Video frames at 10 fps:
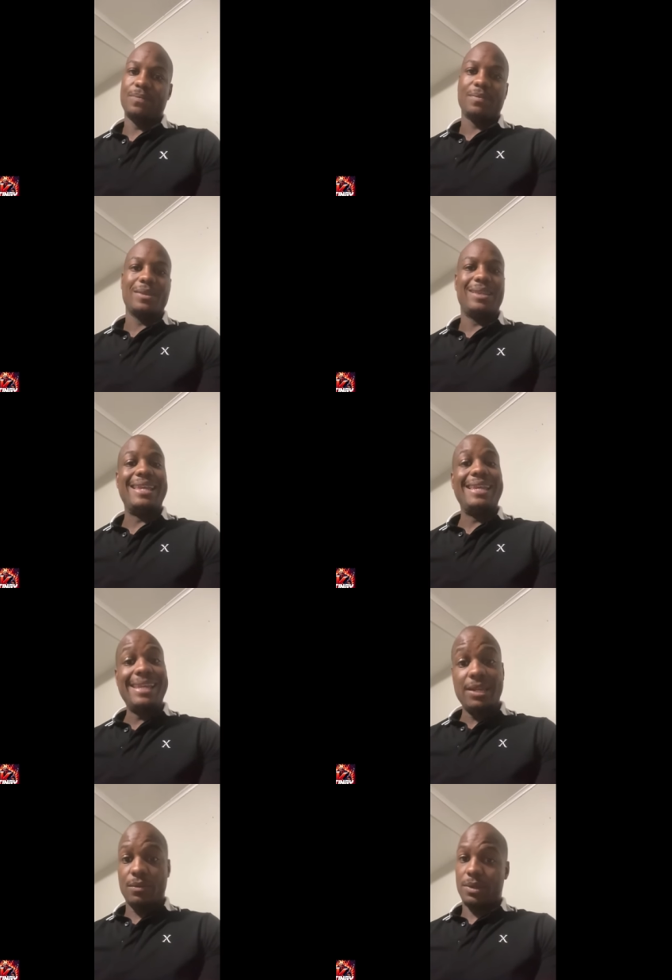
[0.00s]
They
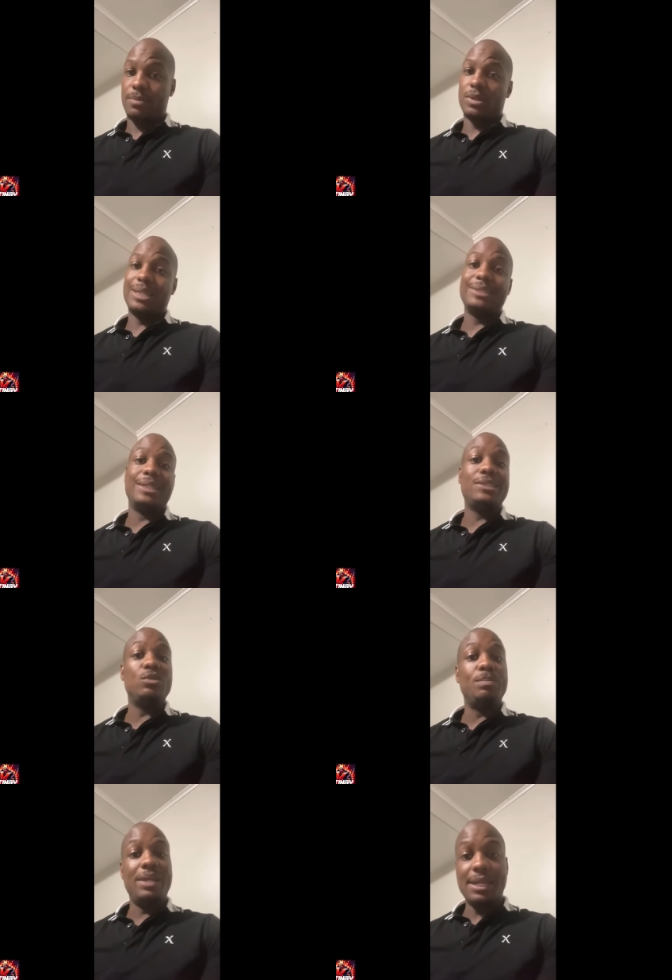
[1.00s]
ignorant, bro. That's that
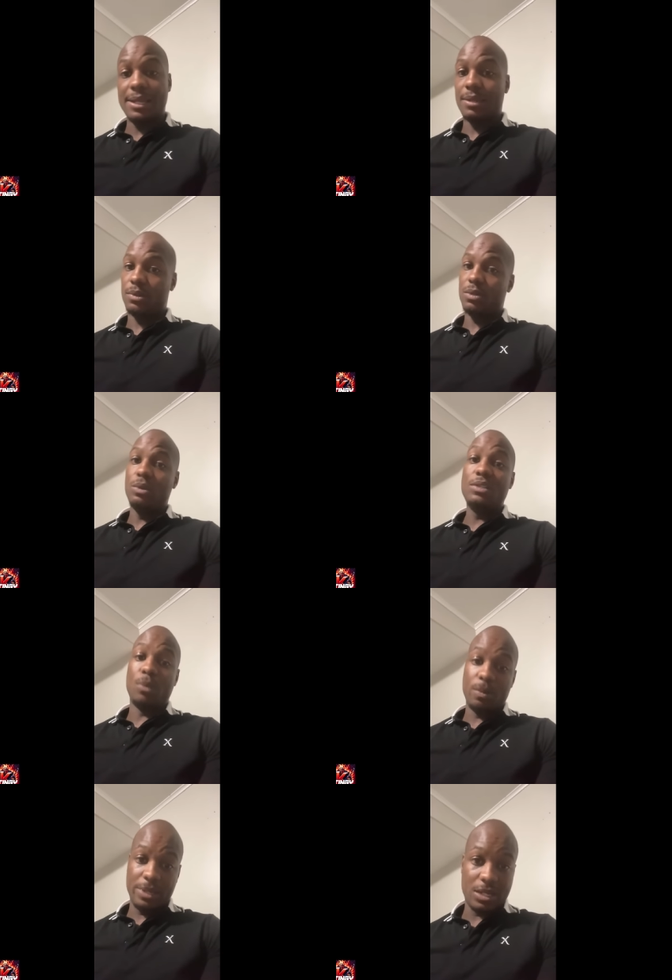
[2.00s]
stupidity, bro. We supposed to
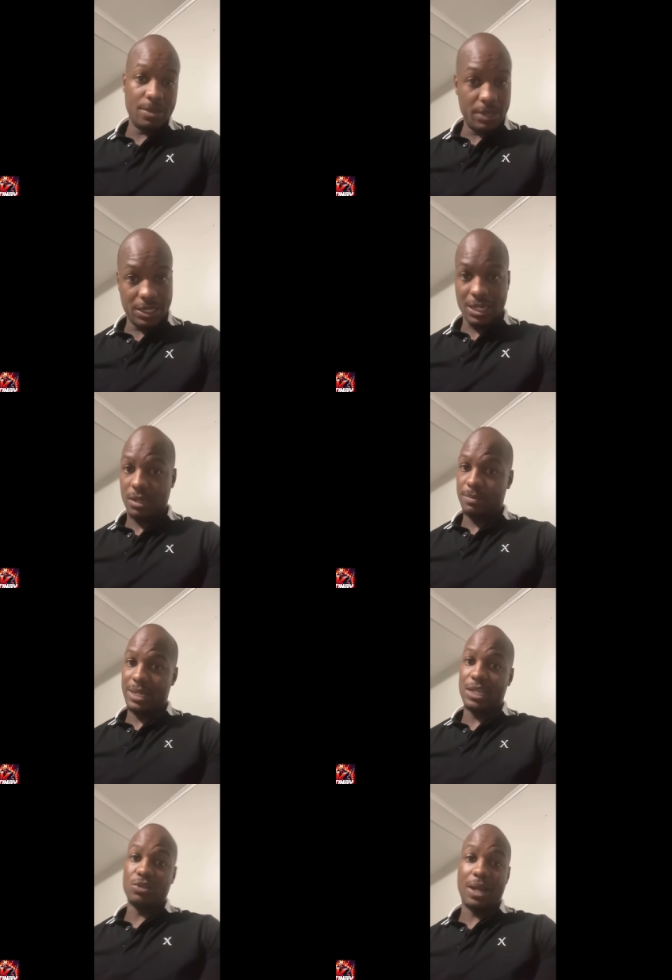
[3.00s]
be coming together, man,
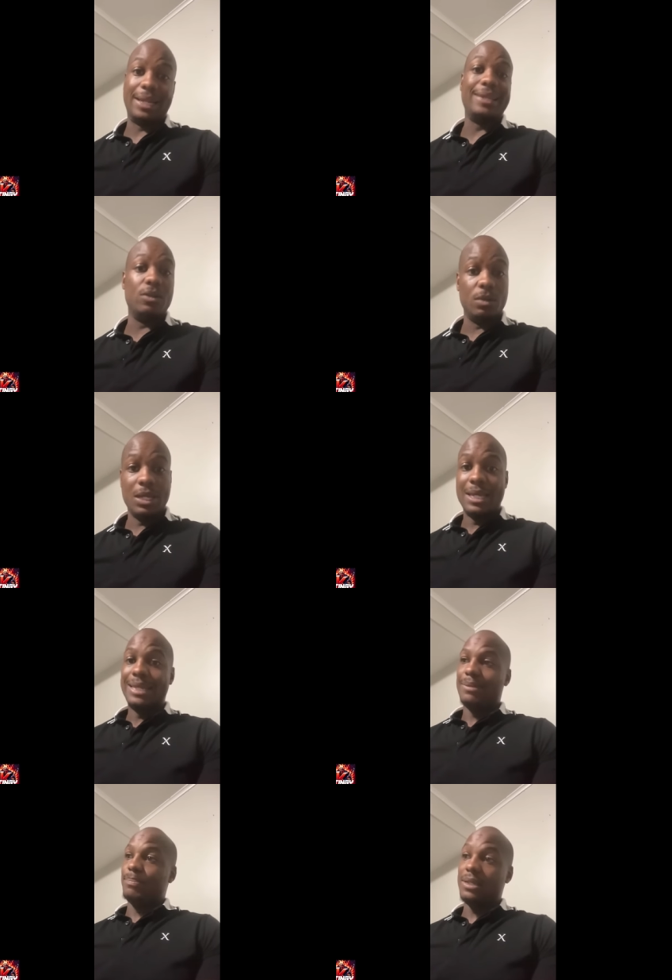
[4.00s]
trying to help
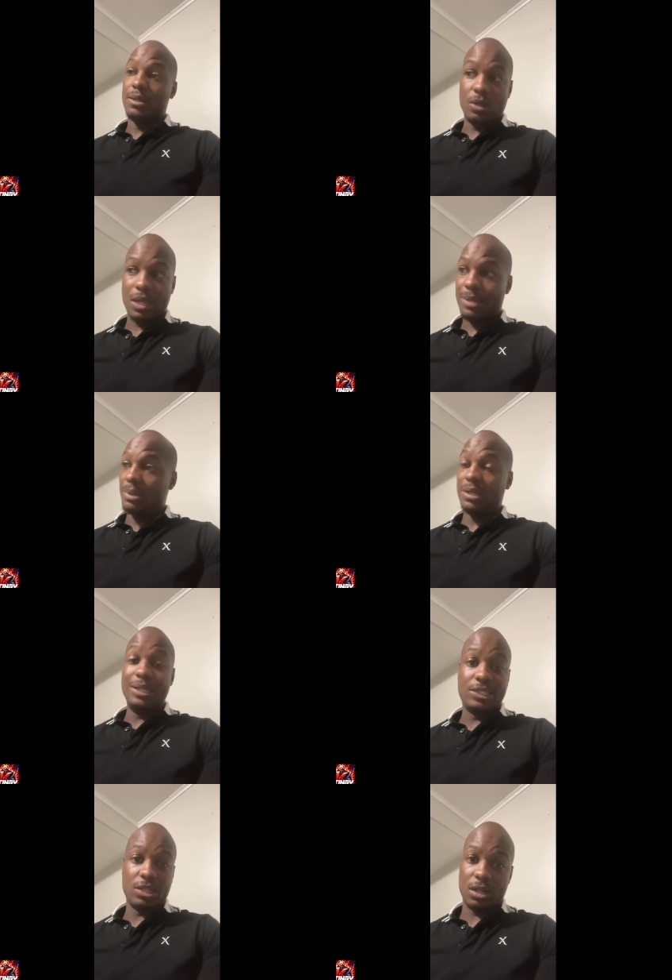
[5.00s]
build build each
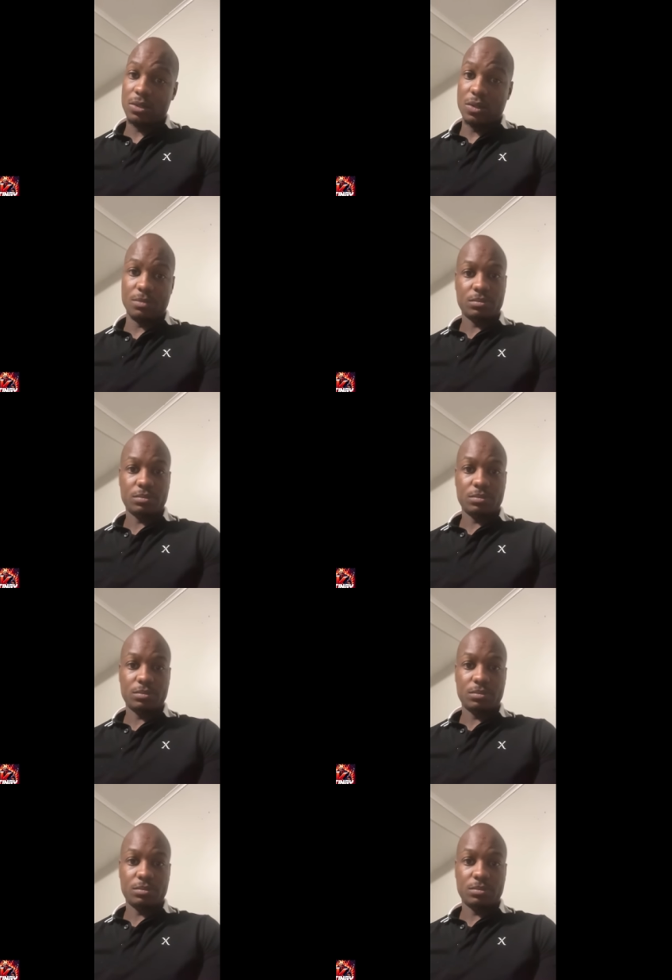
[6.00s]
other up.